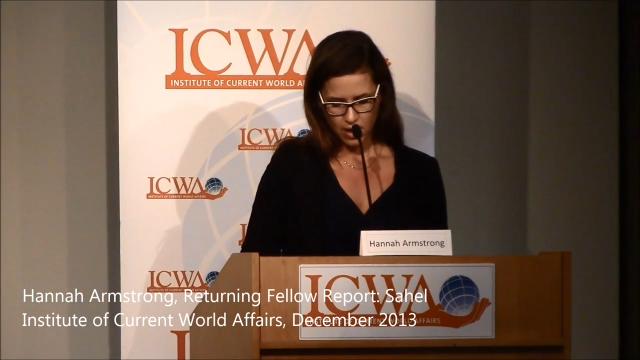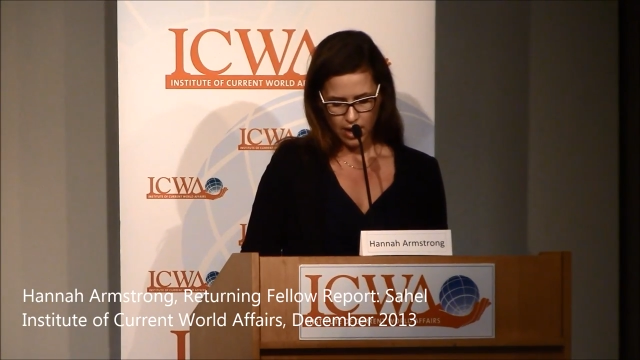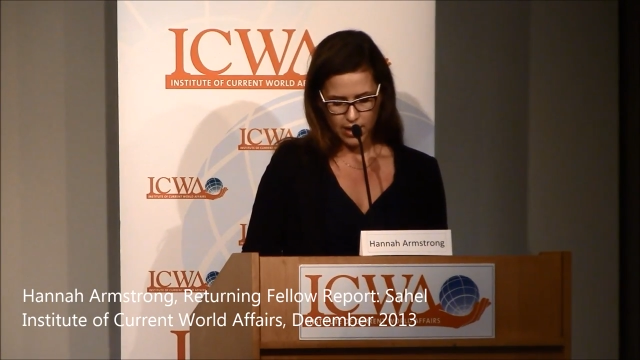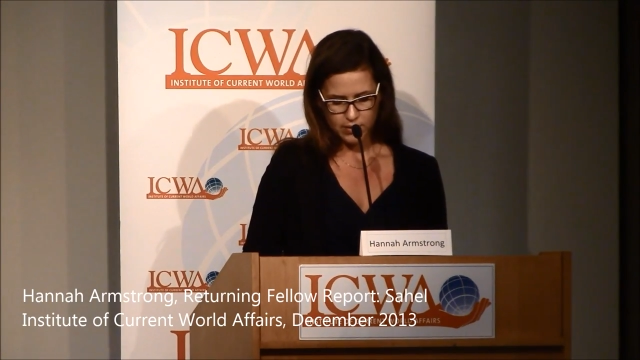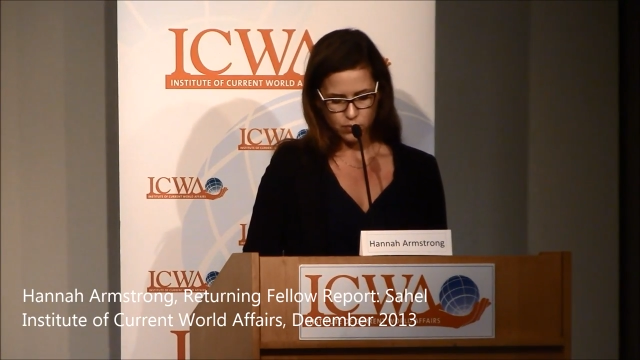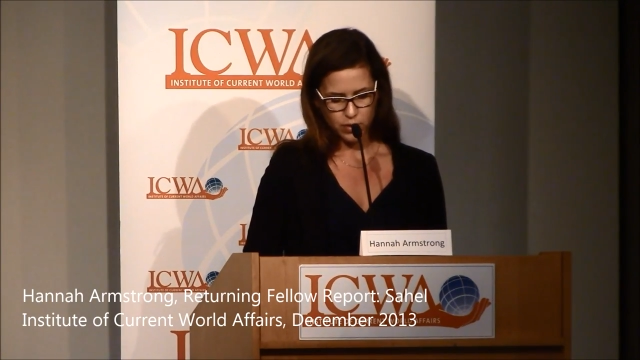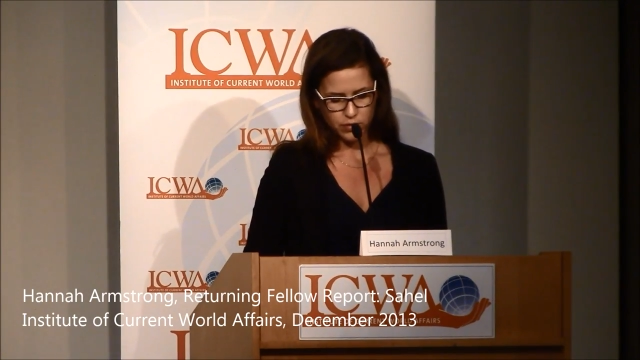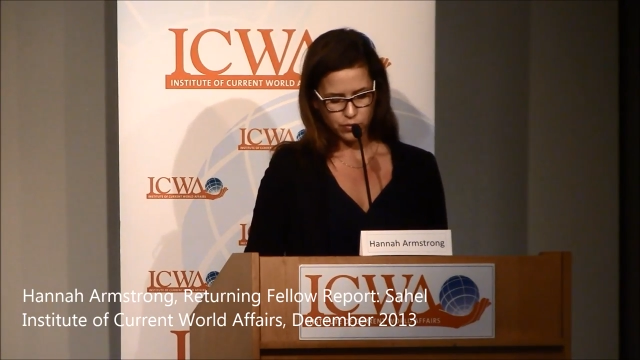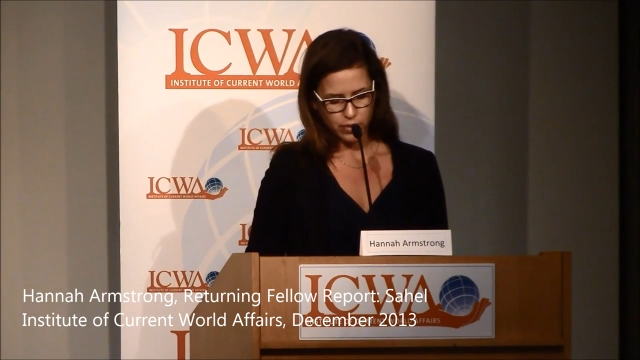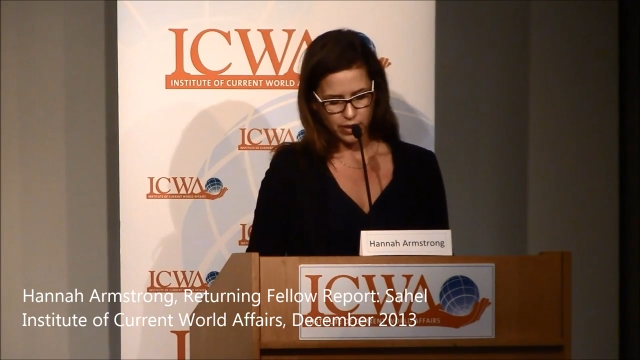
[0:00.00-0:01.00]
I asked
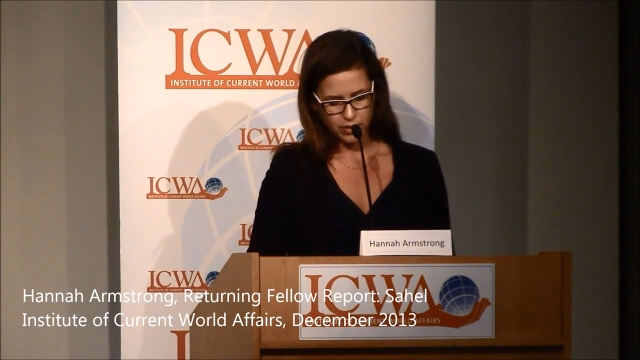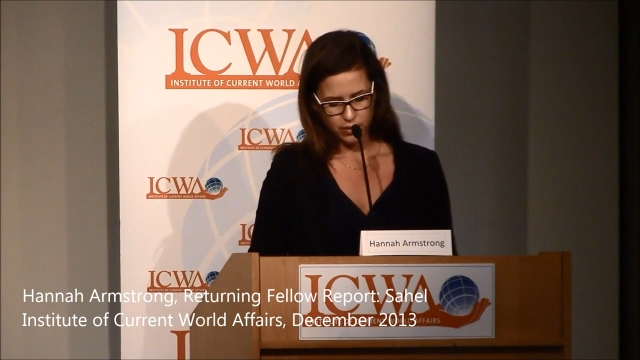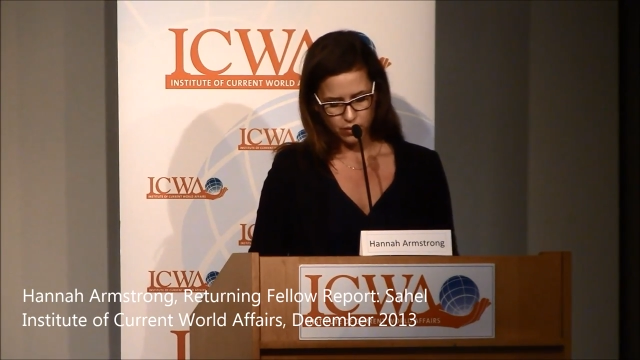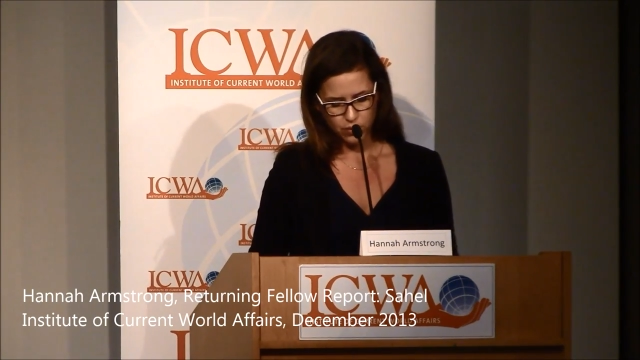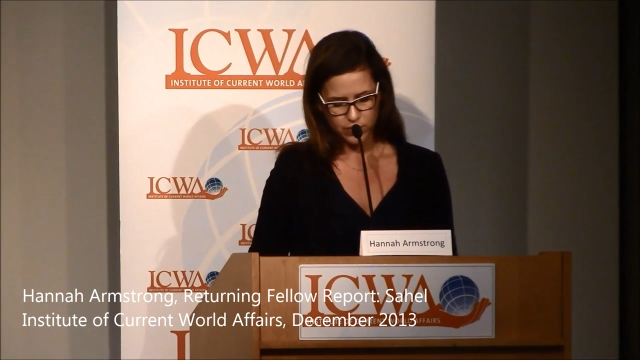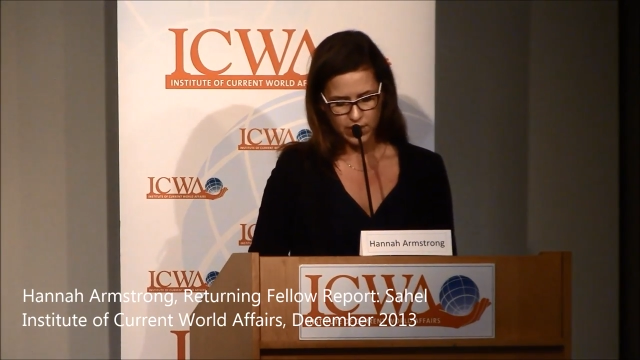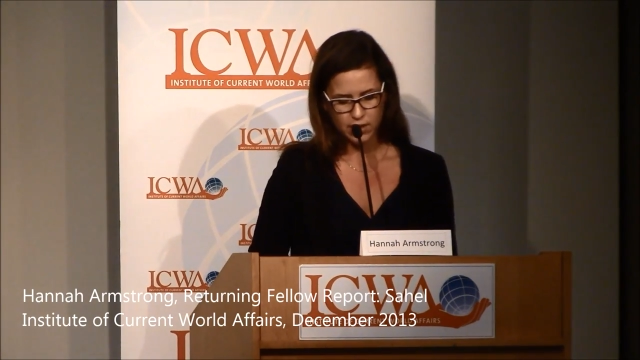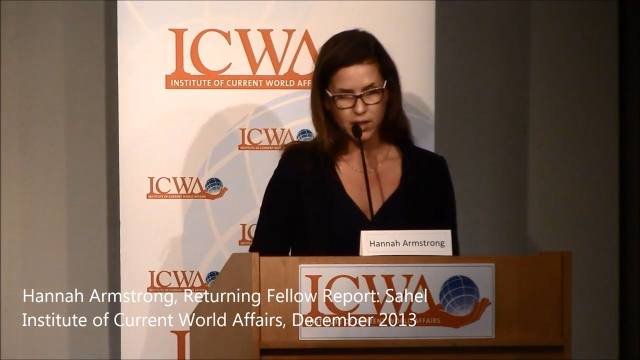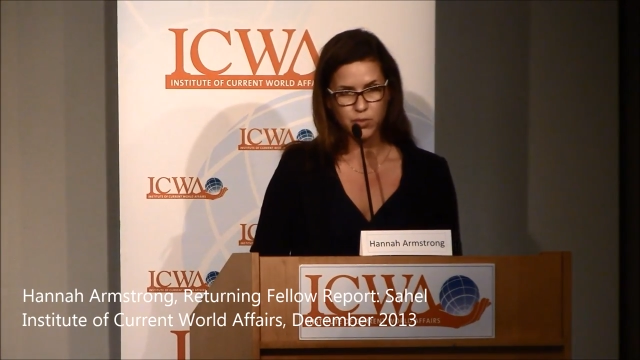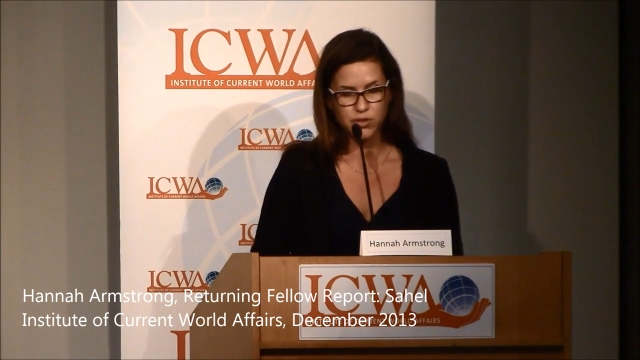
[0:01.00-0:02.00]
one Tuareg, who said
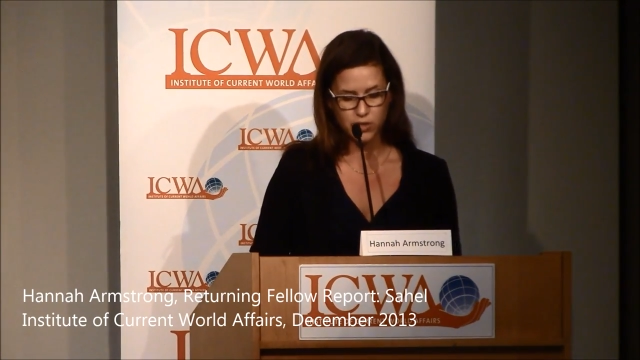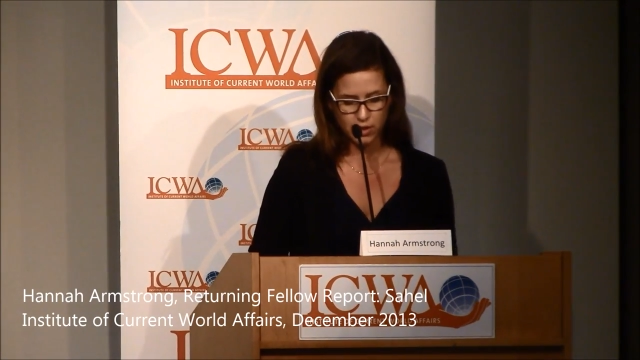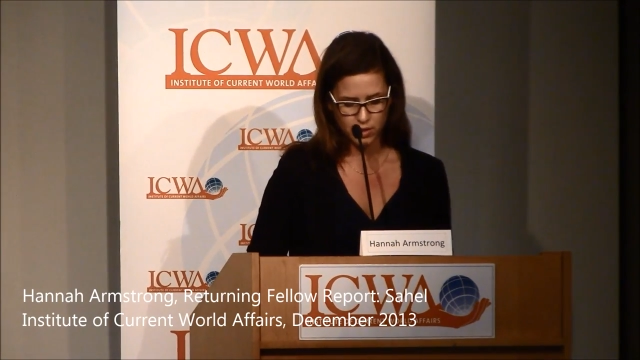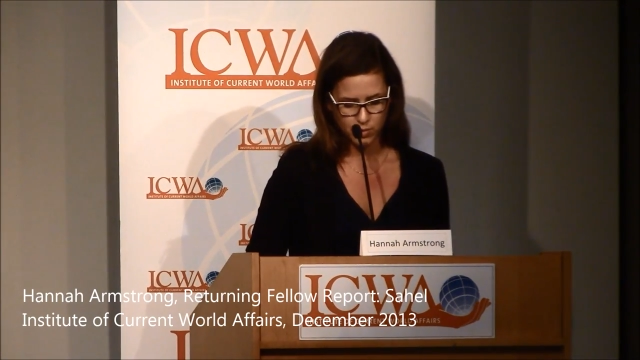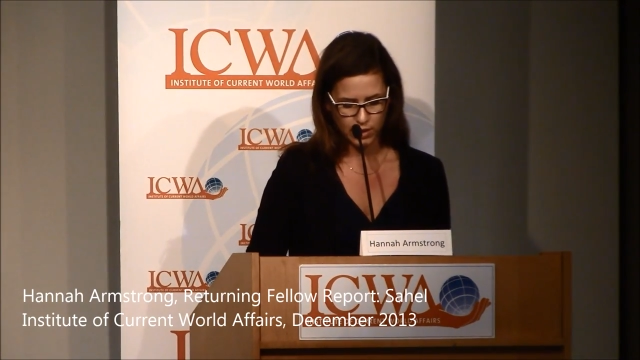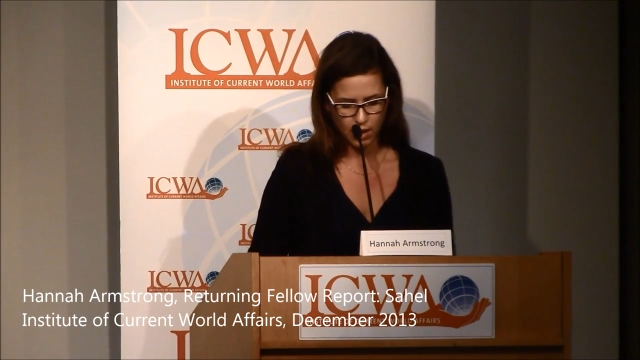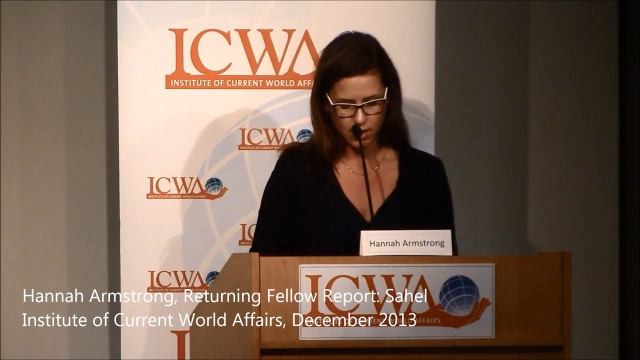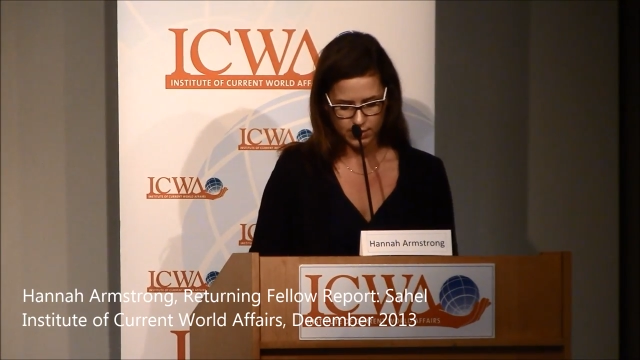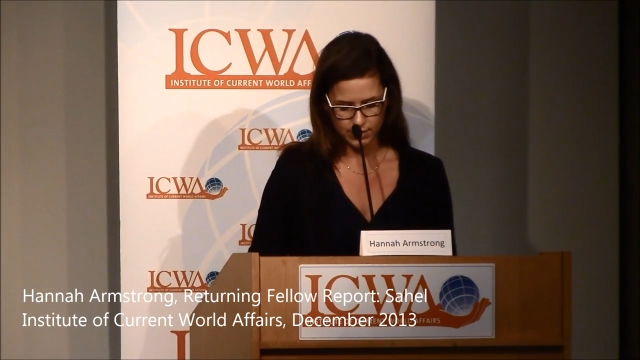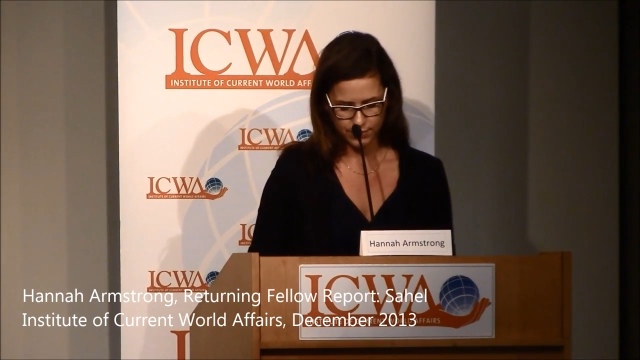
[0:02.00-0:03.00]
he had been jailed in
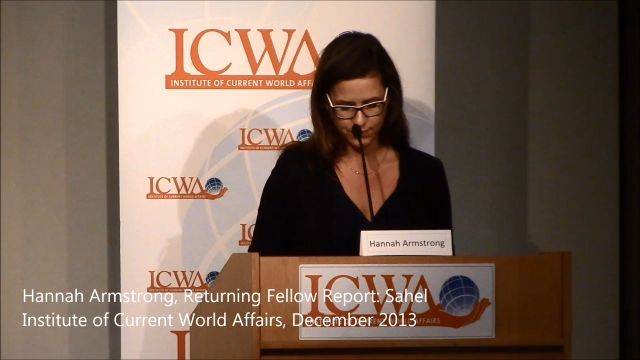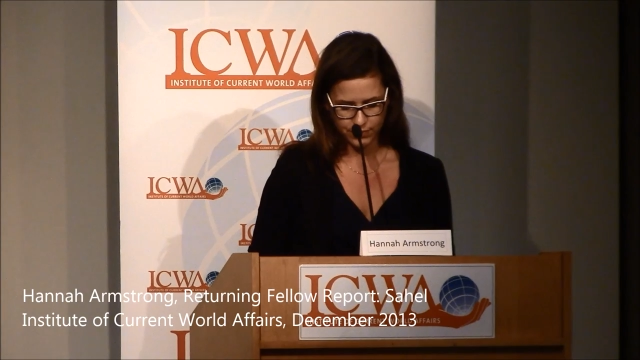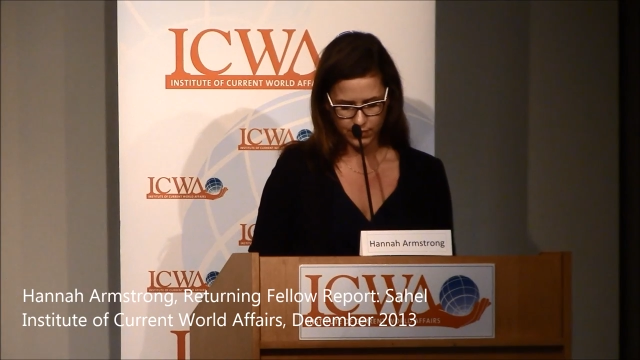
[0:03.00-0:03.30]
Benghazi